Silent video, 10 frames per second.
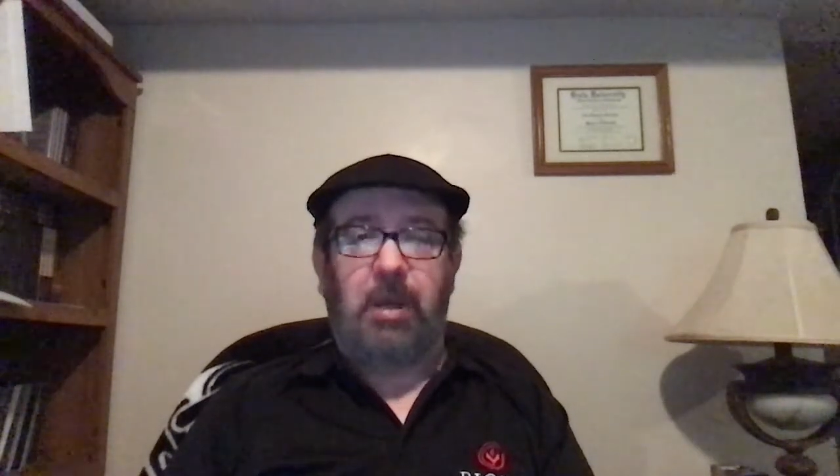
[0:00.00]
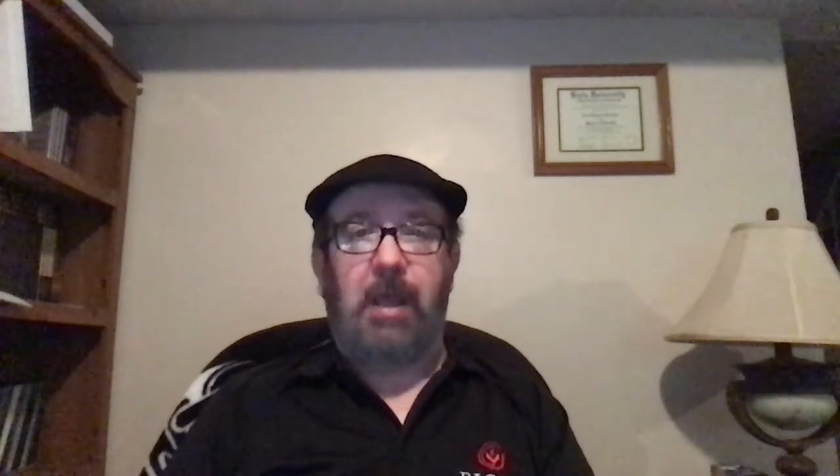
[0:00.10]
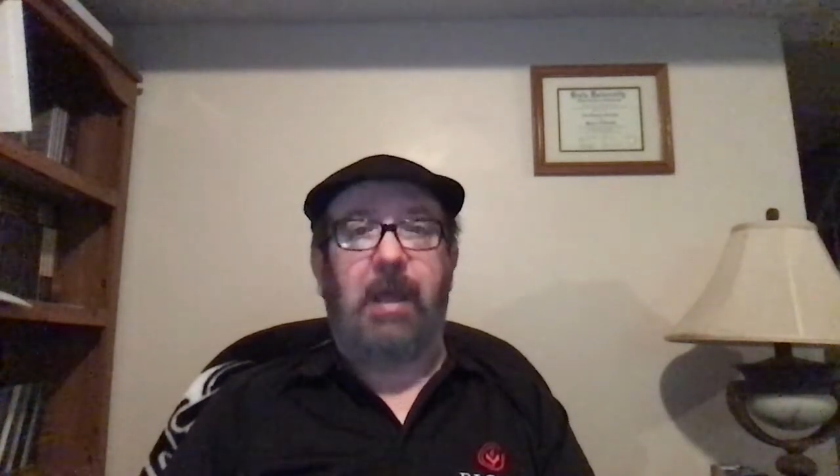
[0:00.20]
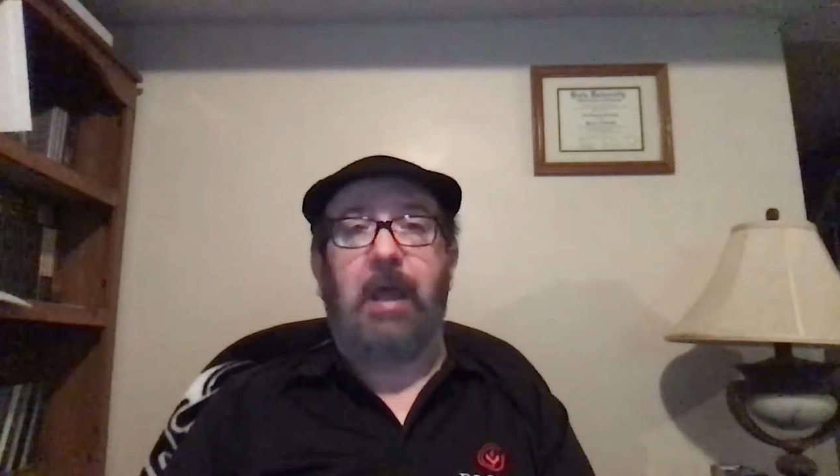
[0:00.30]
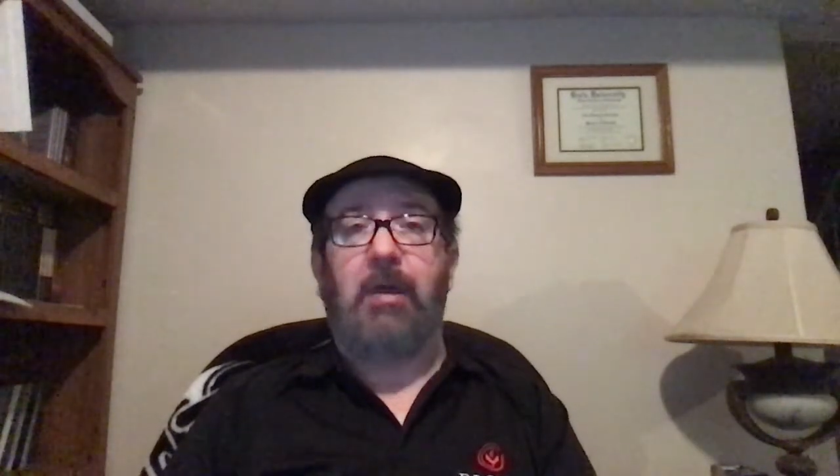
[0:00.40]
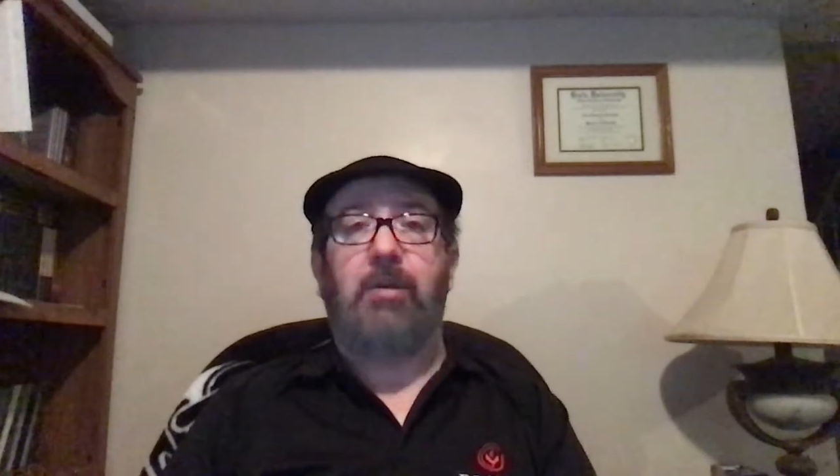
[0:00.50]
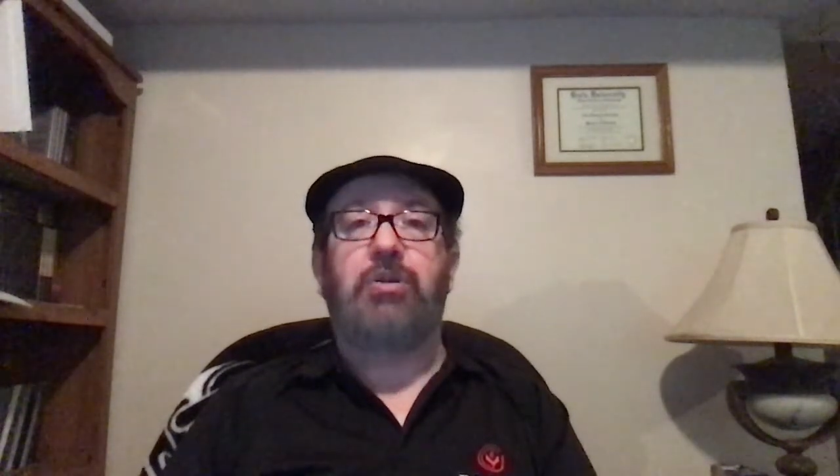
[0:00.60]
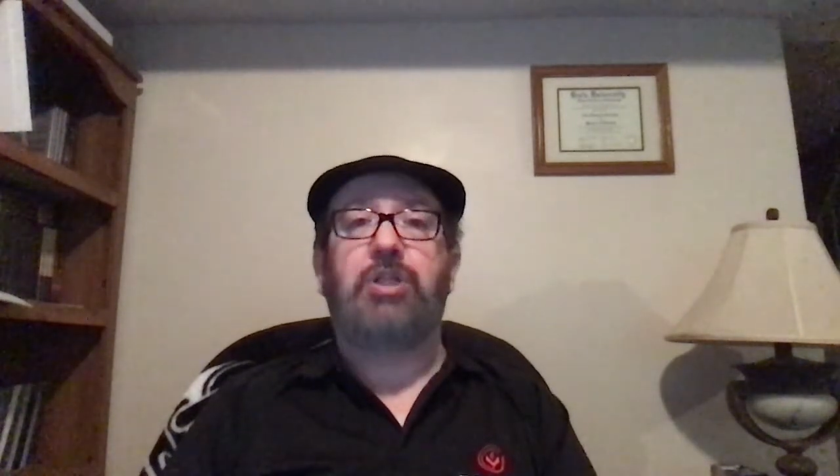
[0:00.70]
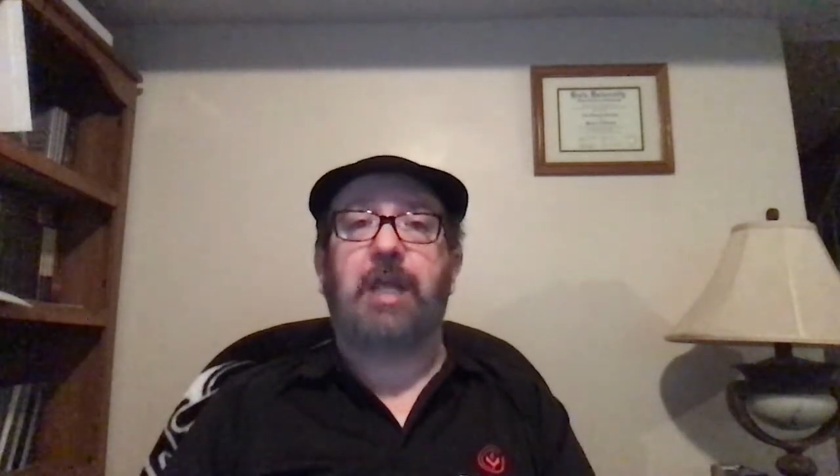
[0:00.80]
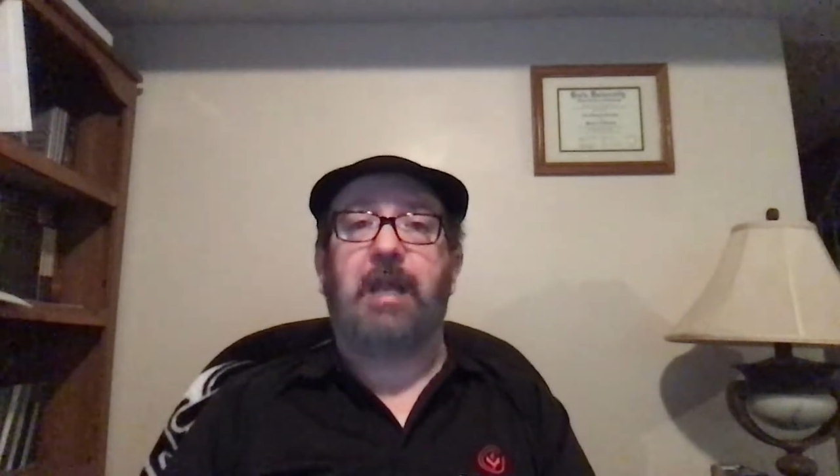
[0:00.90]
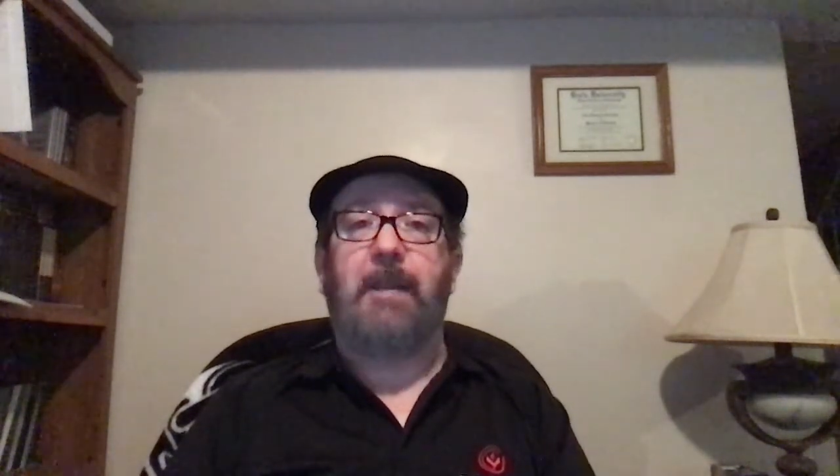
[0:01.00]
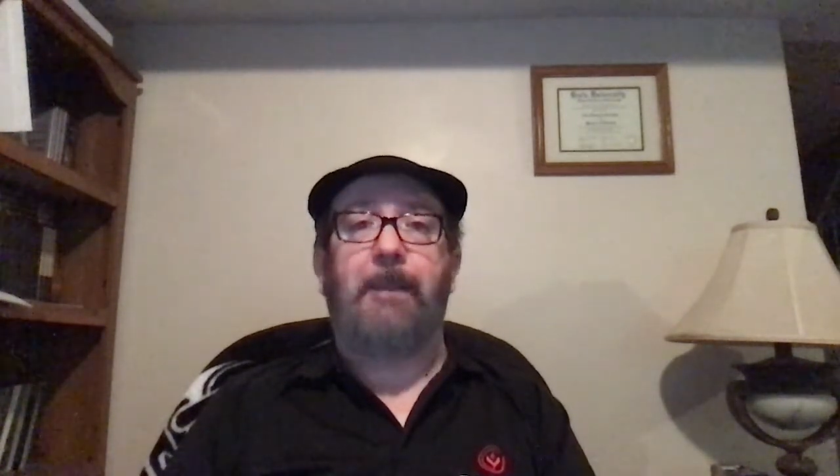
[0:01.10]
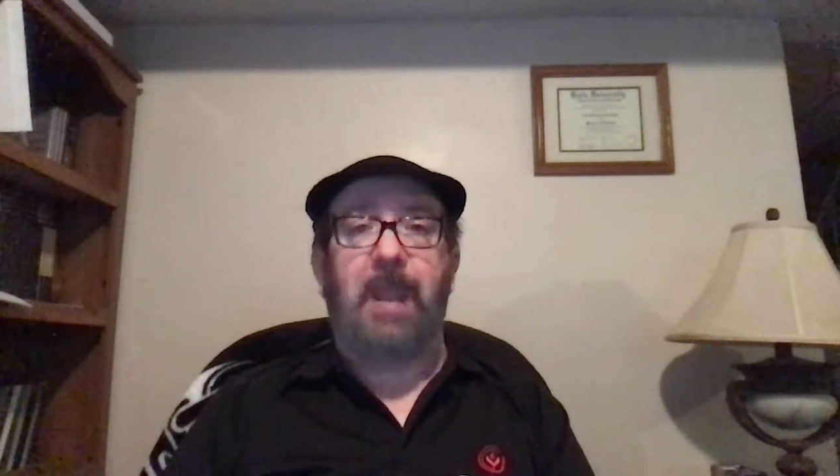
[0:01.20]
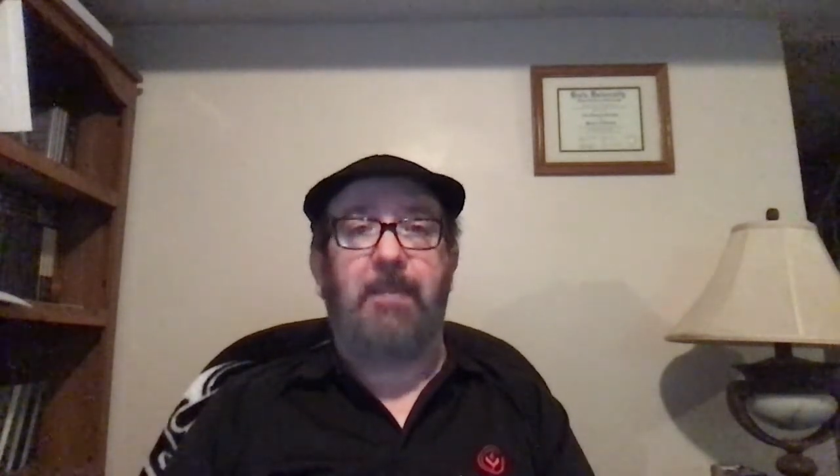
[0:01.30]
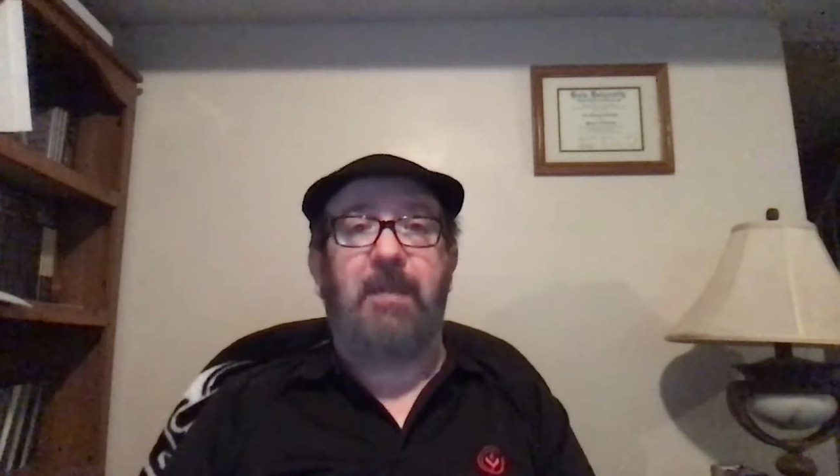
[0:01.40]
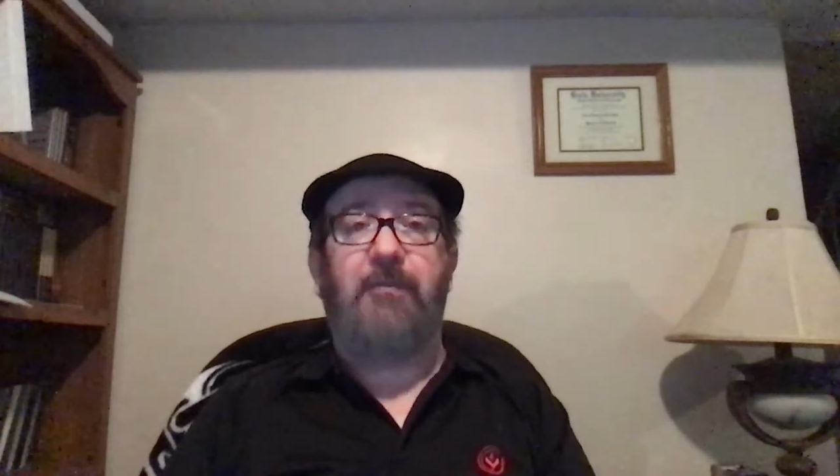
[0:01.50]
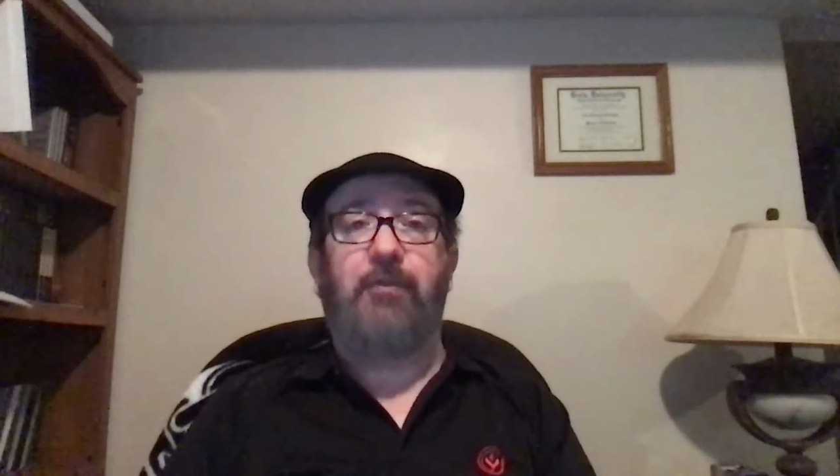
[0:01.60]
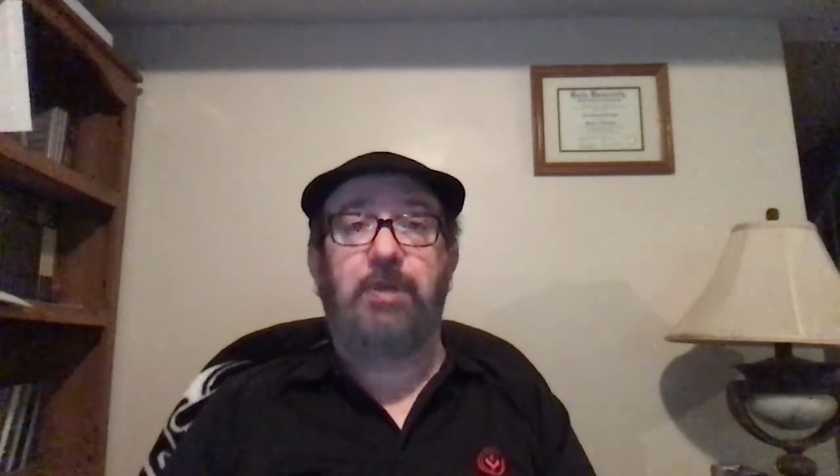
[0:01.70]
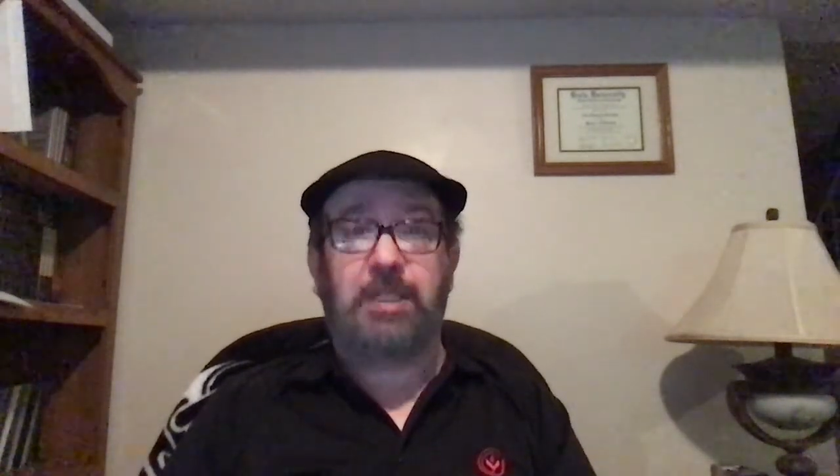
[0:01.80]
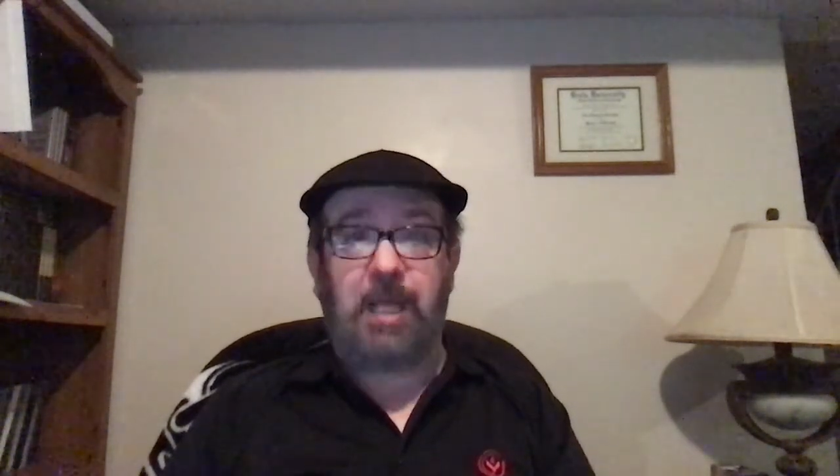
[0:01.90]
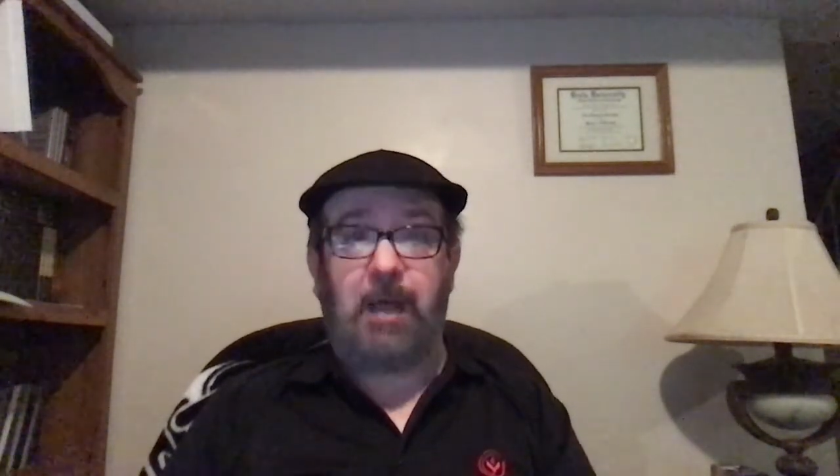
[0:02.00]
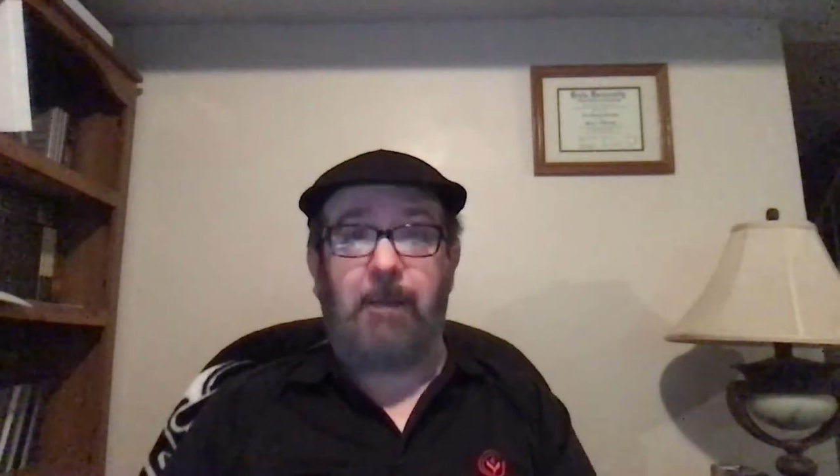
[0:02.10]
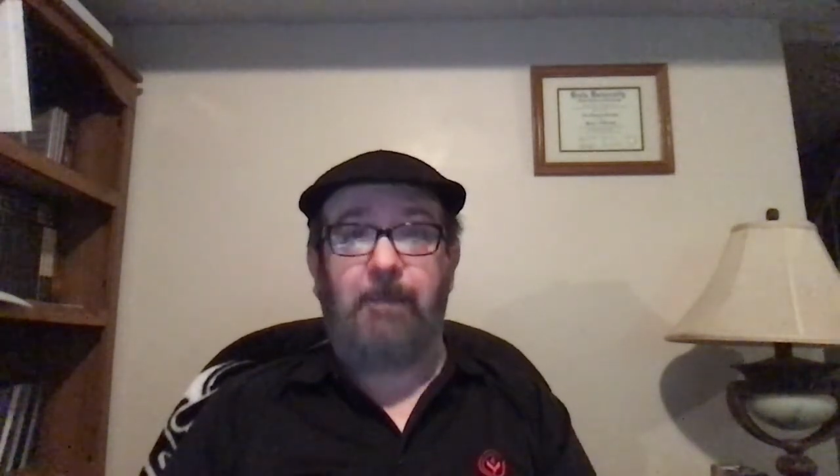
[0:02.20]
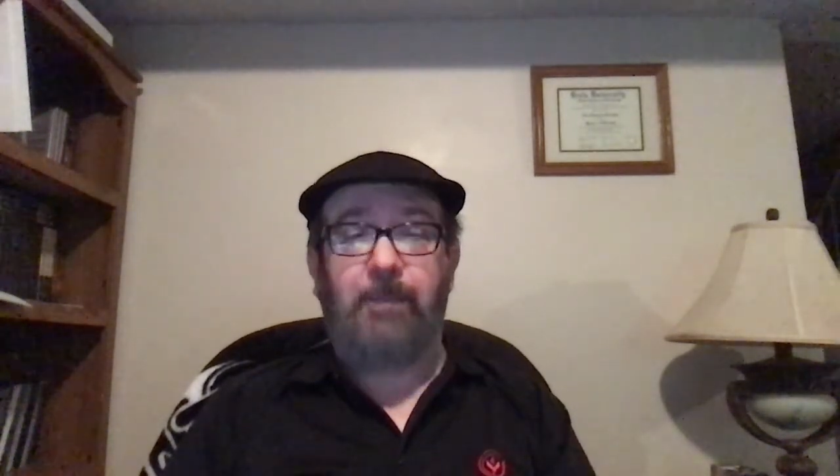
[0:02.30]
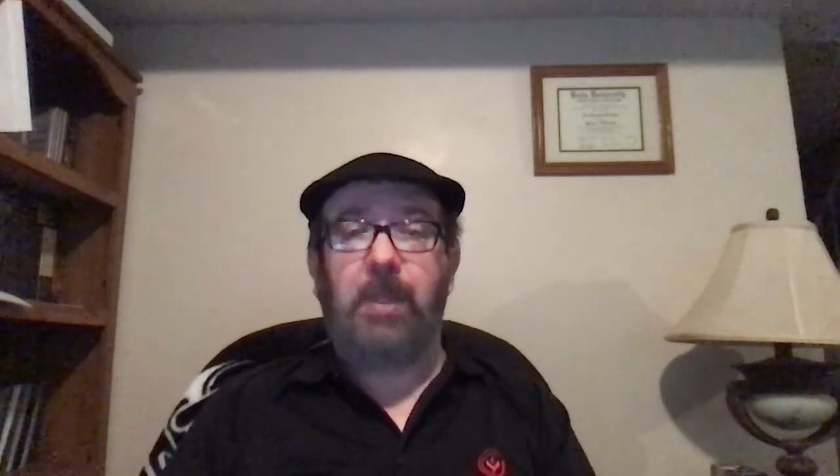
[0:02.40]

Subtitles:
and I understand it may be for some,